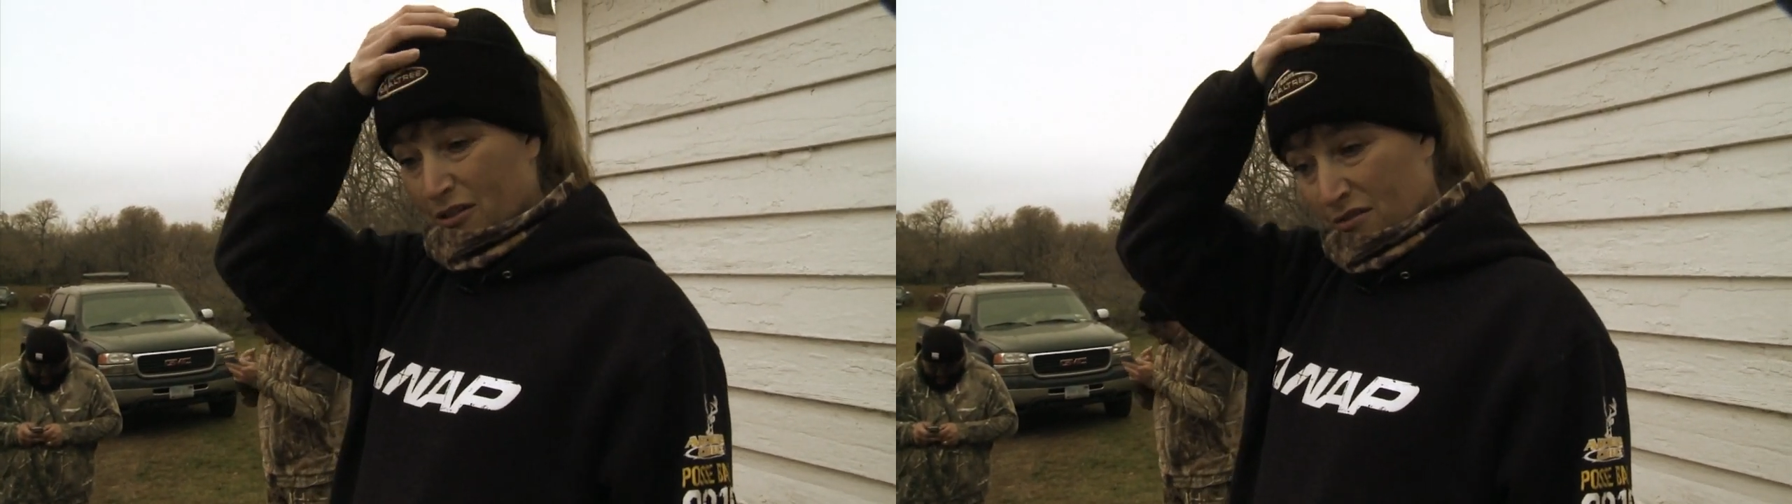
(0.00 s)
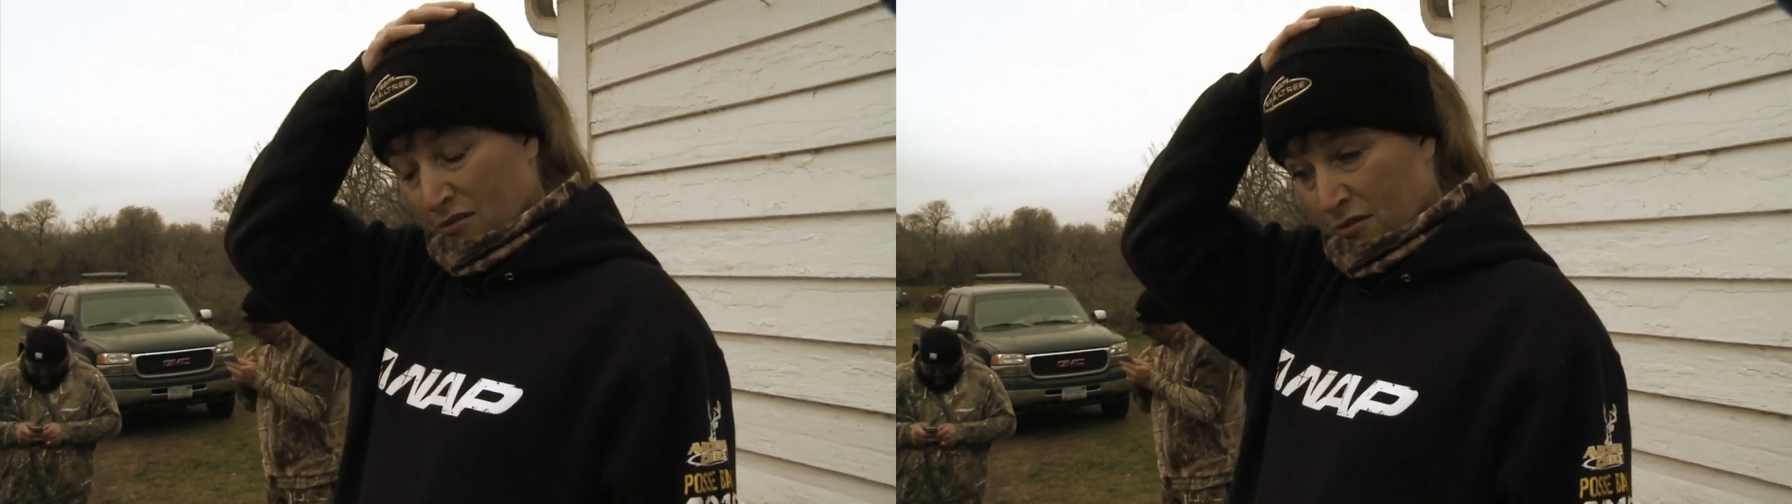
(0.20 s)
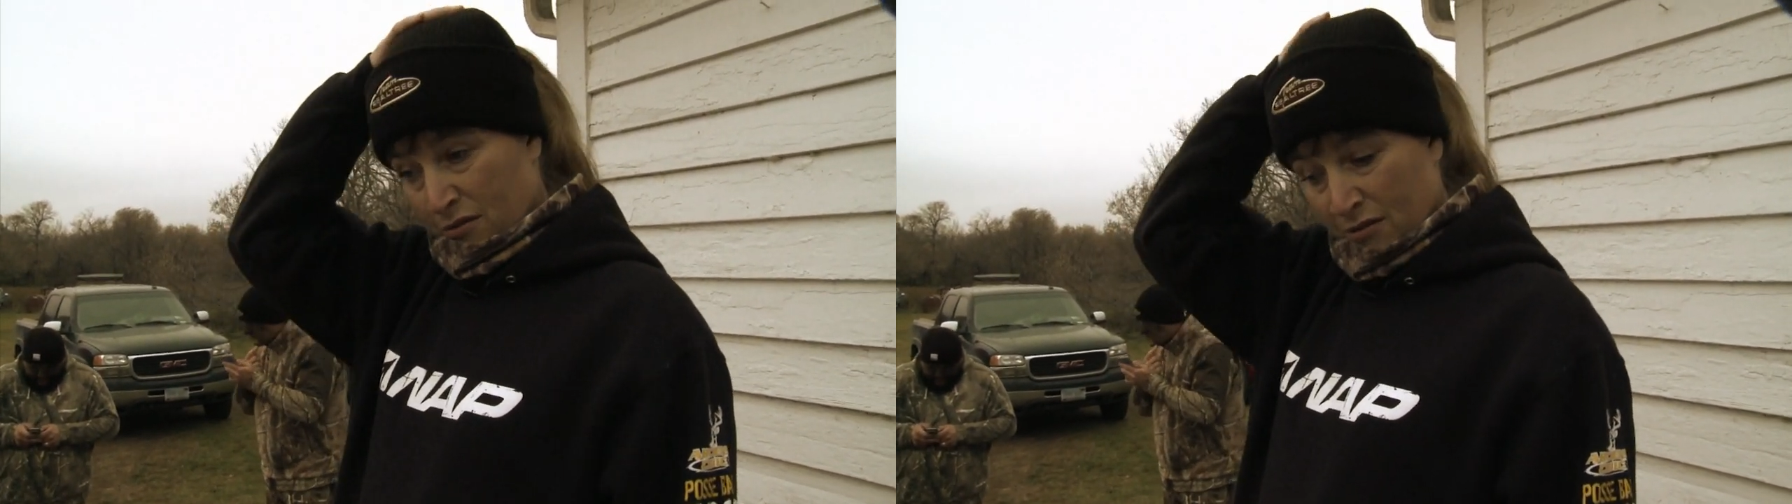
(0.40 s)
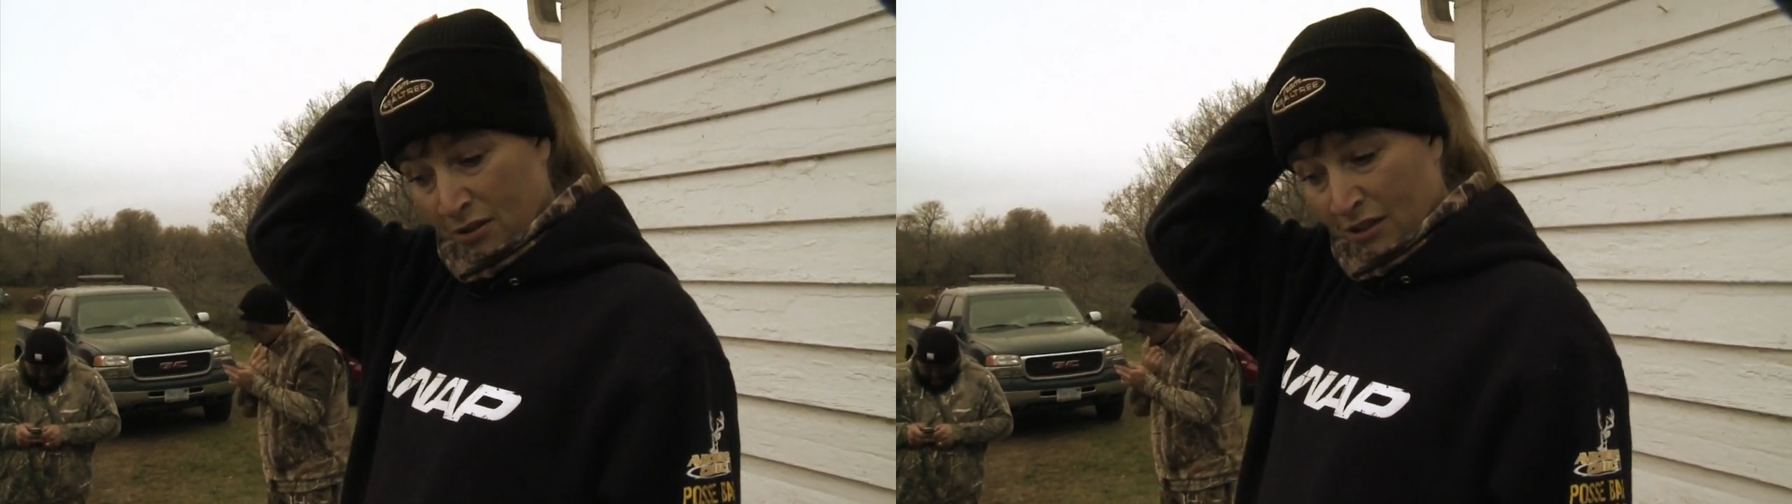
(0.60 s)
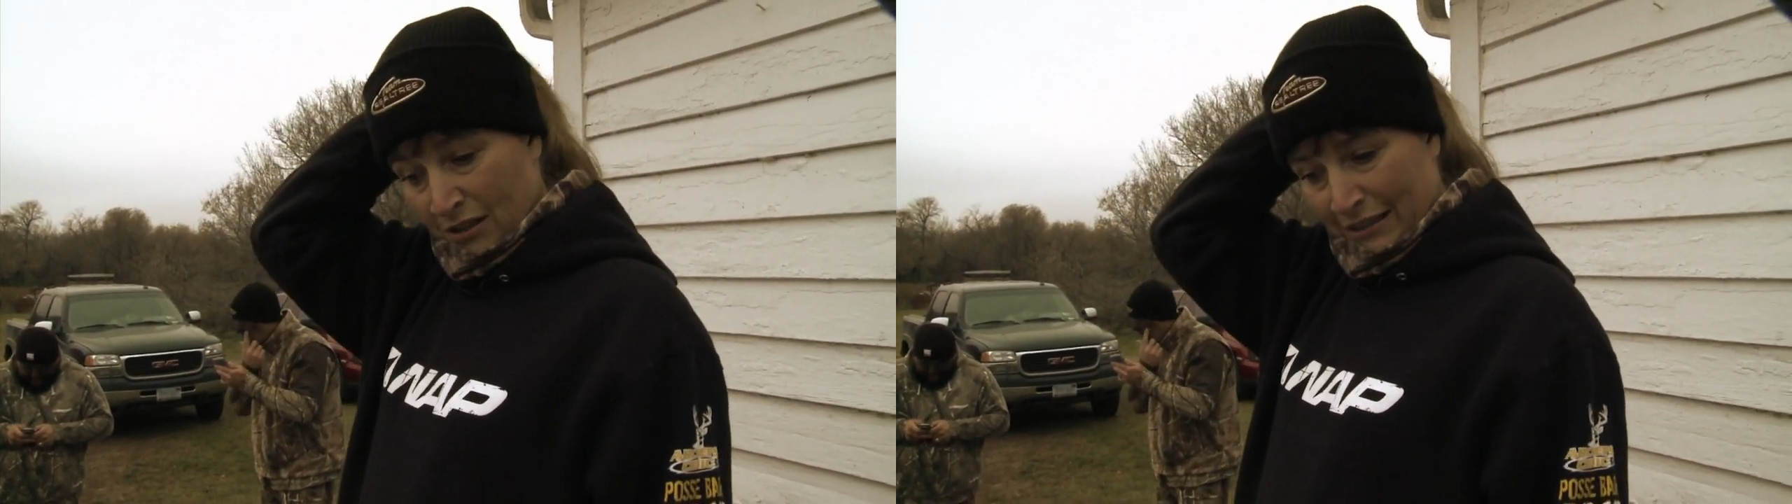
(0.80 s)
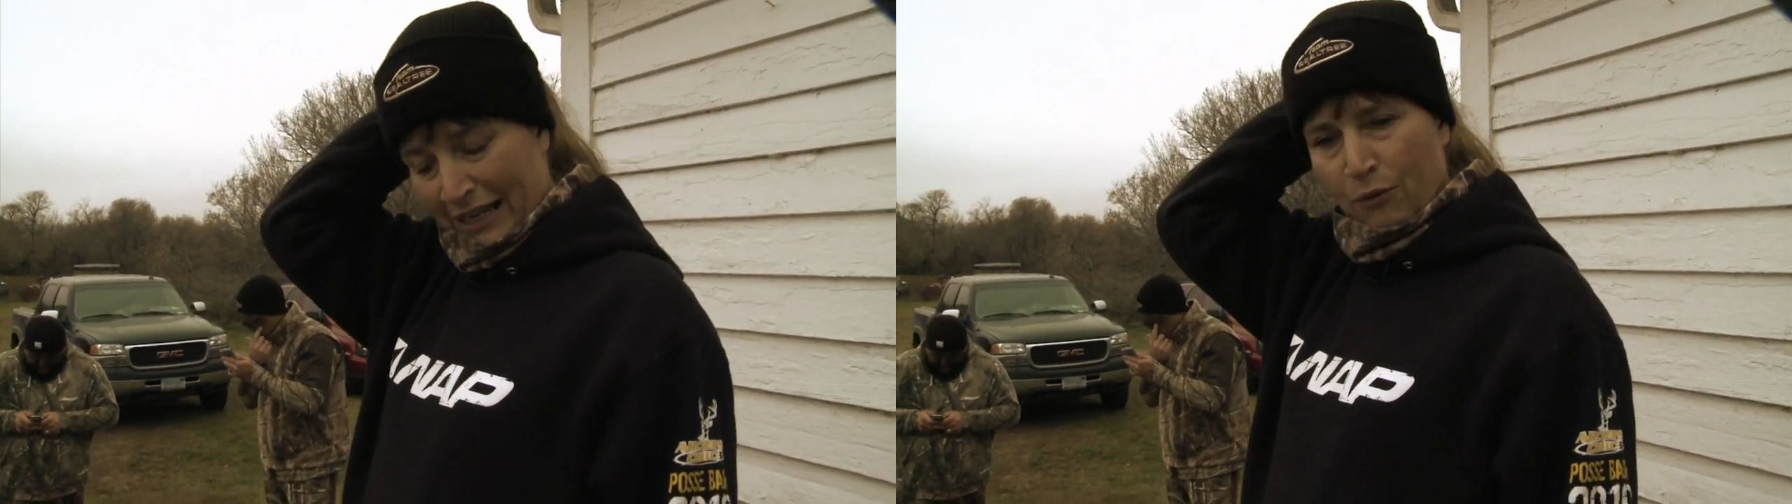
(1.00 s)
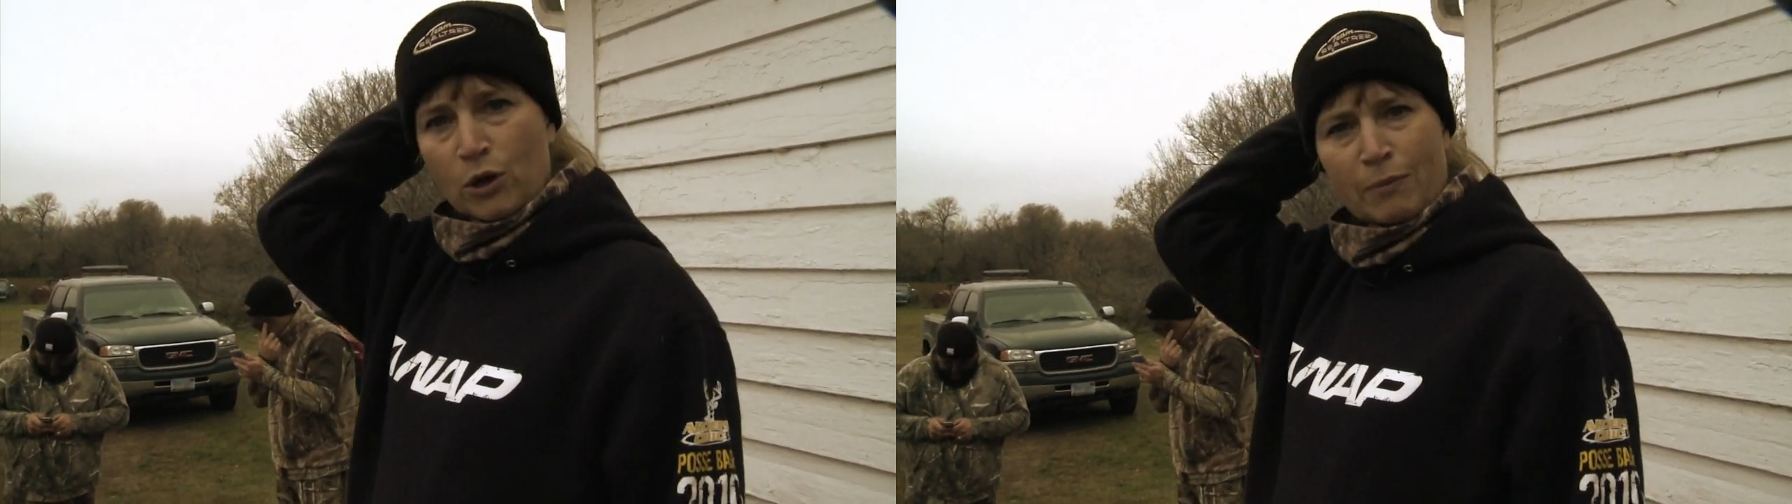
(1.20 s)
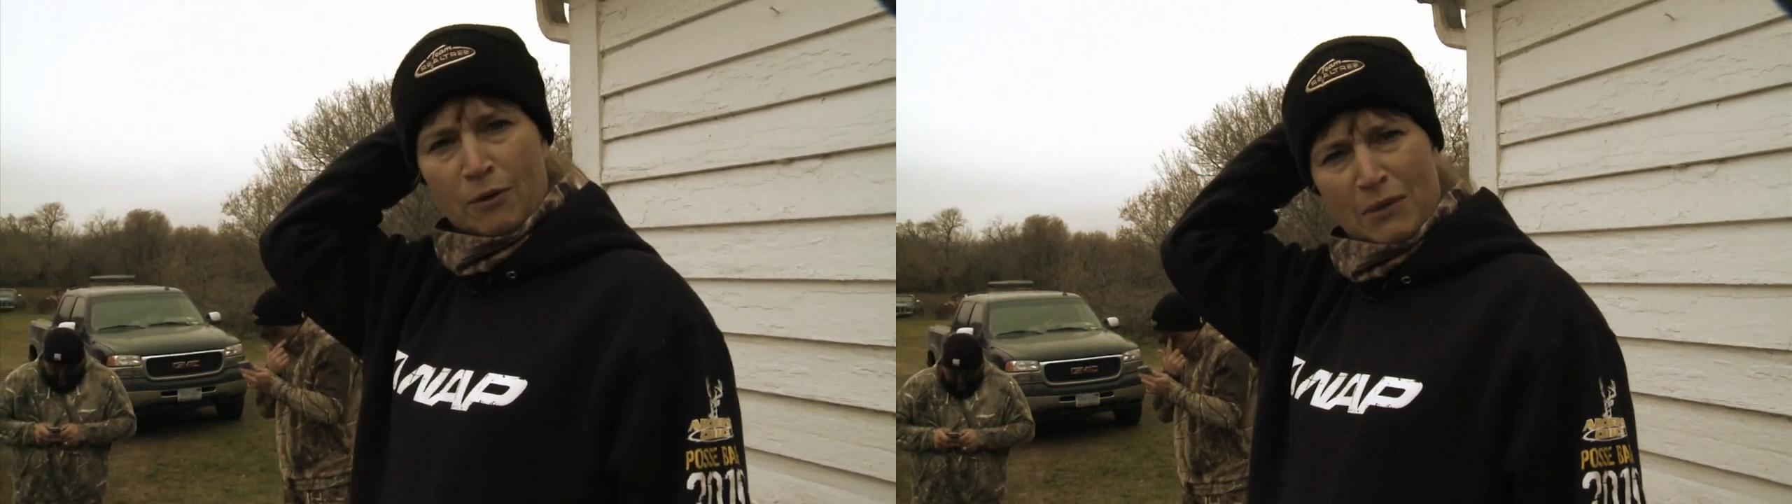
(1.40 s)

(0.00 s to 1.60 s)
to not worry about